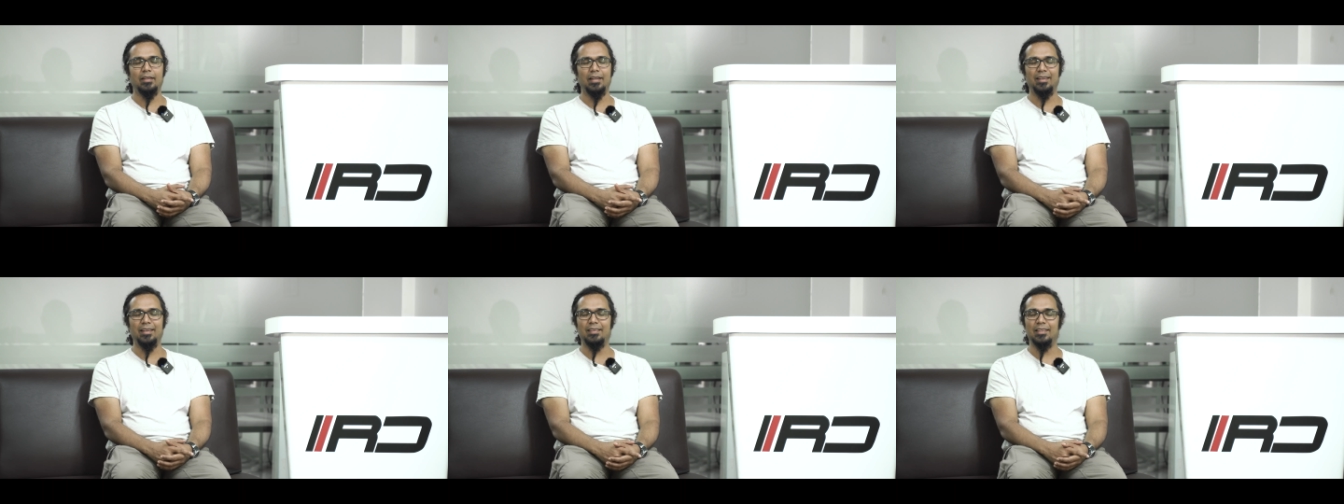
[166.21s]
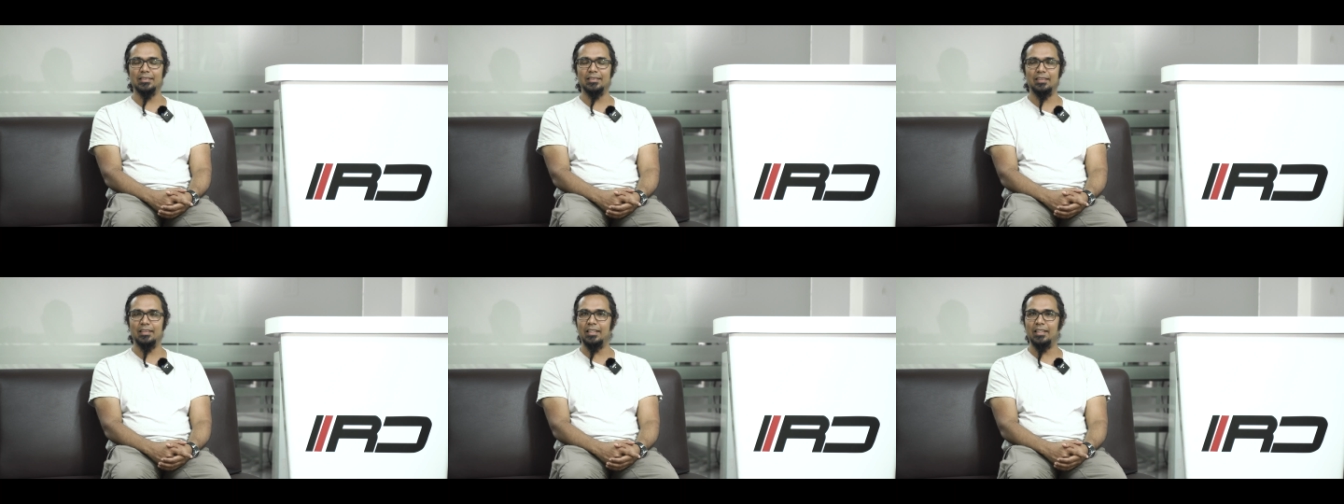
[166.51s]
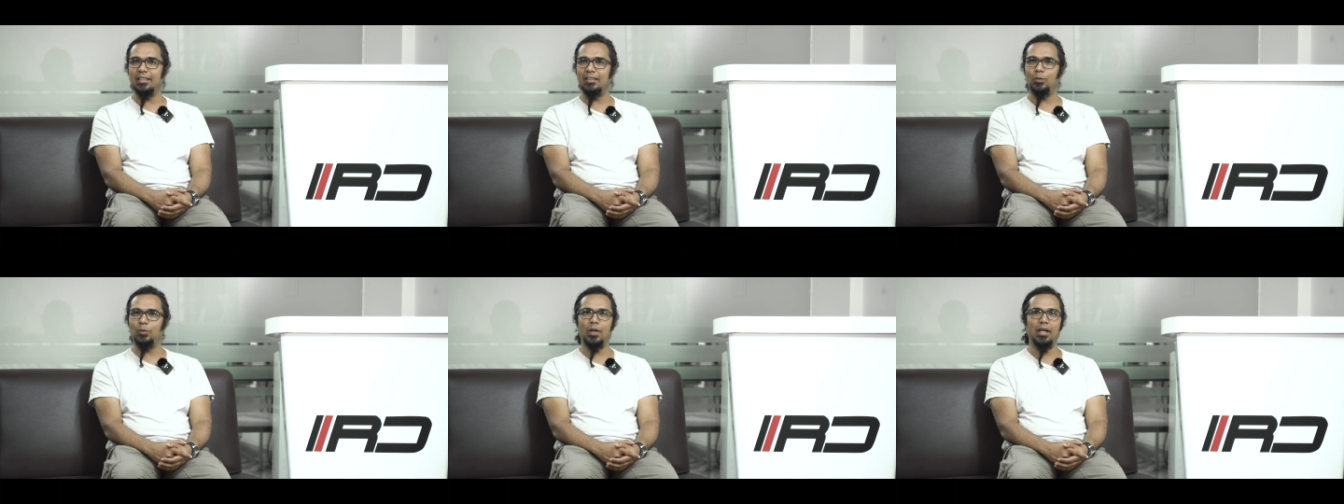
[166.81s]
It doesn't need
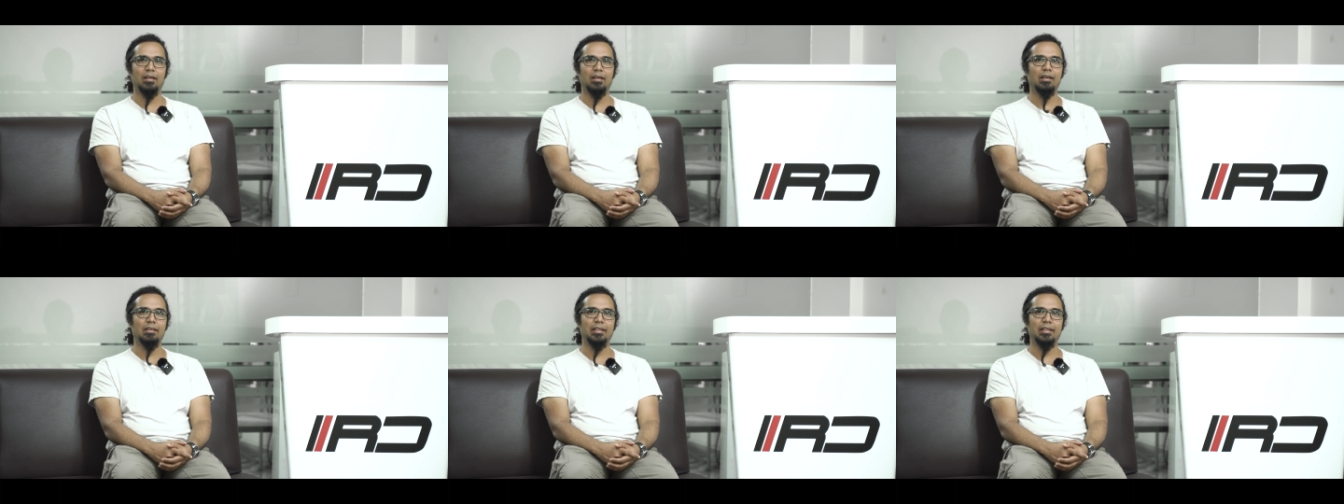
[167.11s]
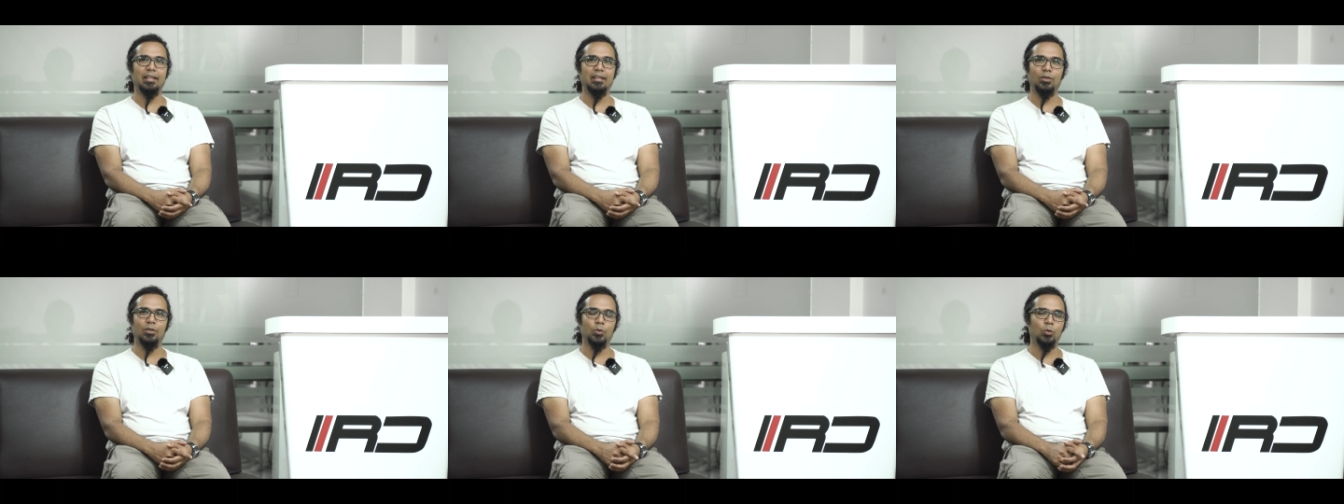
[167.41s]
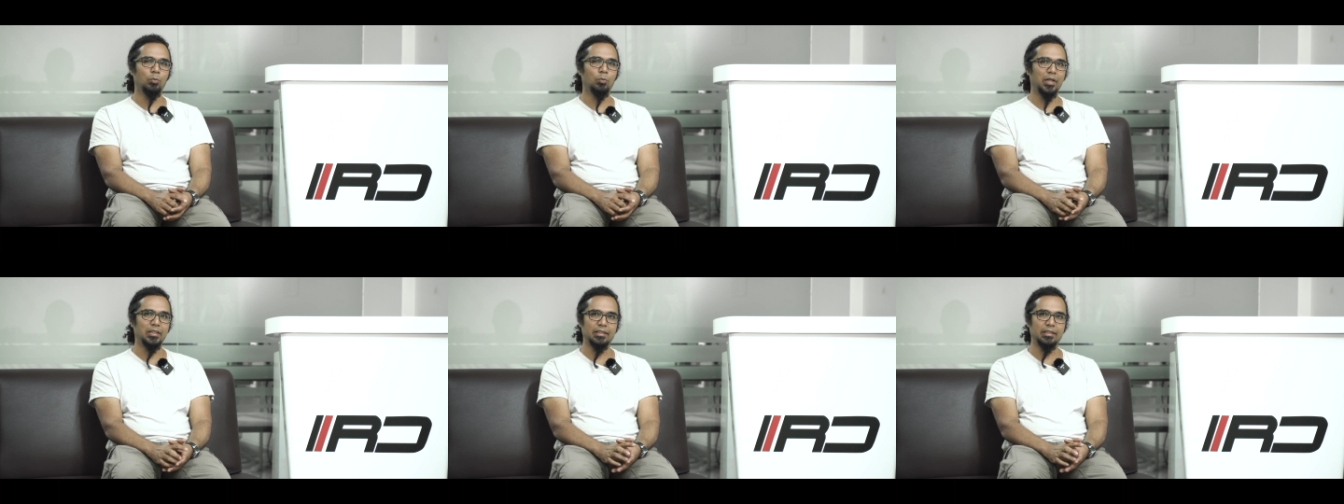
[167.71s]
any wire cutting,
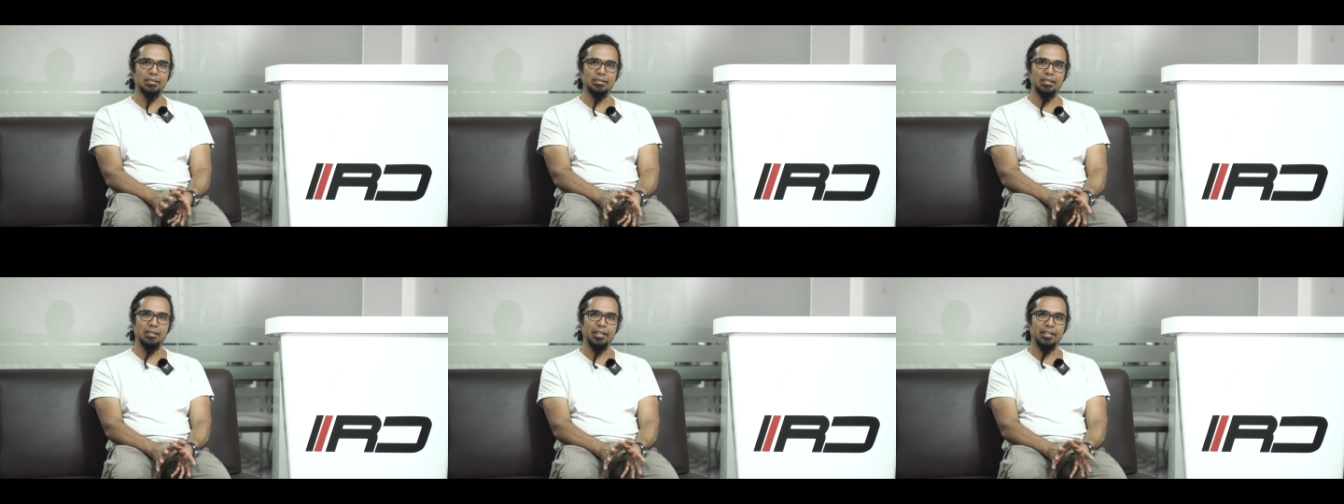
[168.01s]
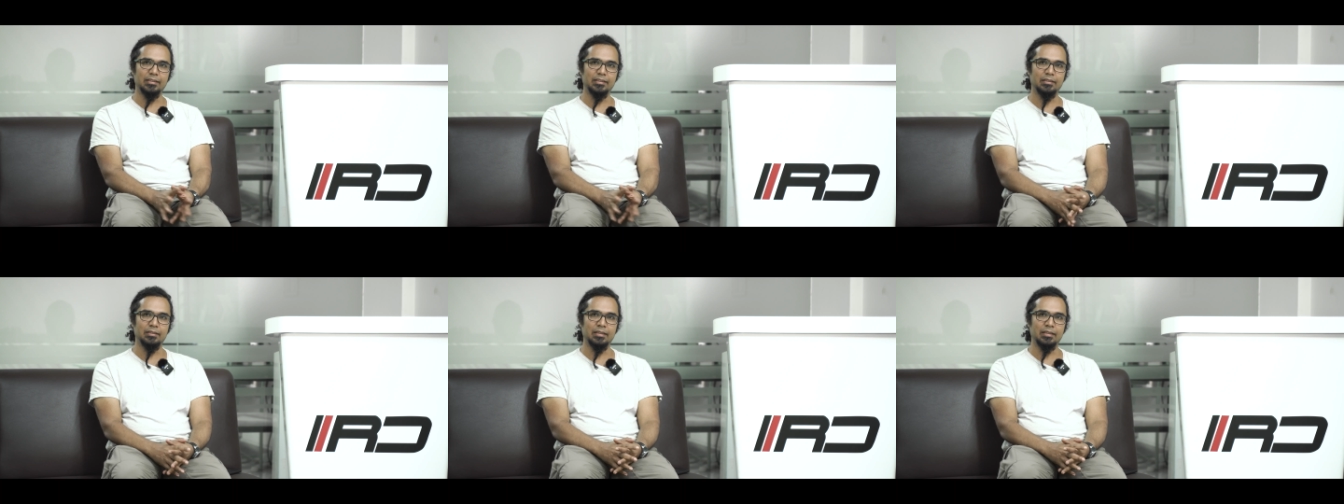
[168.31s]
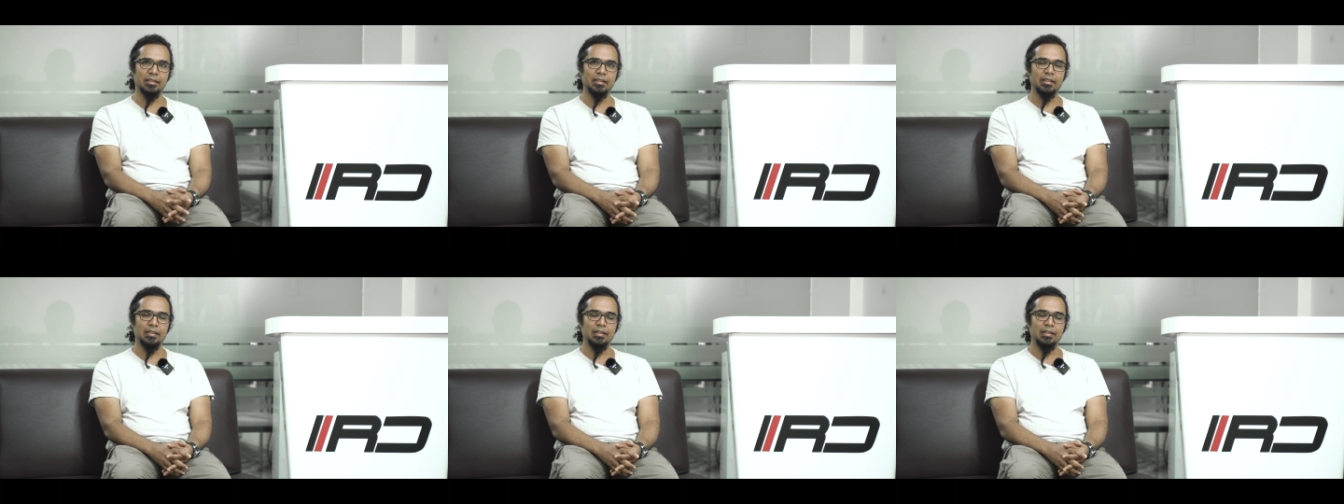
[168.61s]
no major installations.